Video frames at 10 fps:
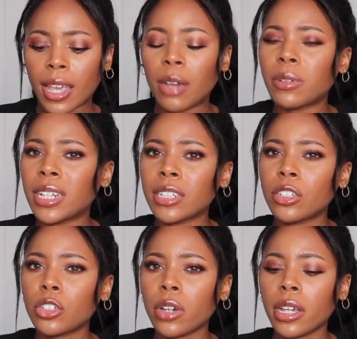I would like
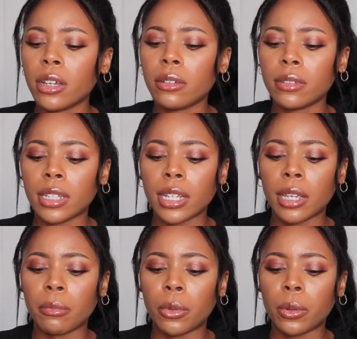to try out like
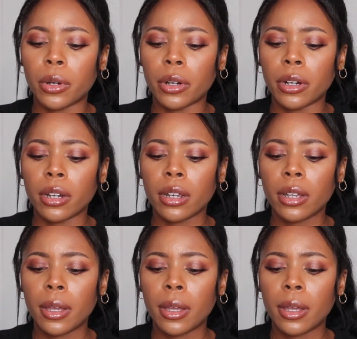a more